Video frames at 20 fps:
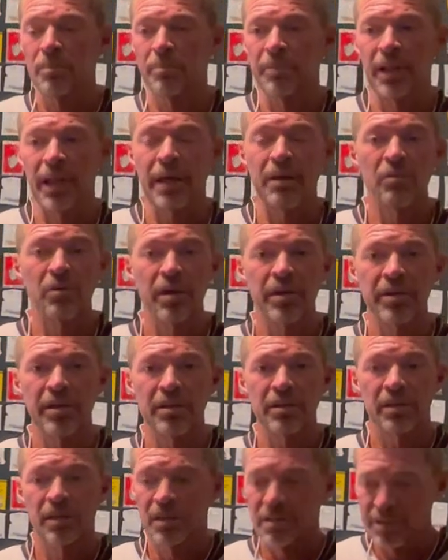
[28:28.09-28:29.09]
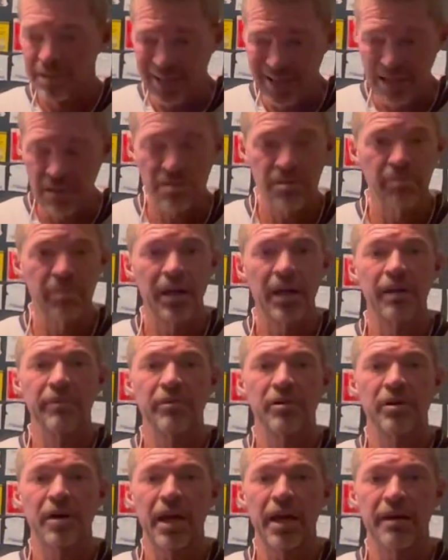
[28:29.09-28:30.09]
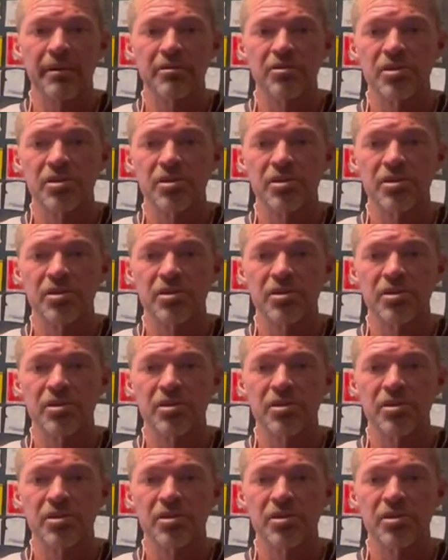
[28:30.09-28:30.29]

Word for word: play with it, test some heavier air,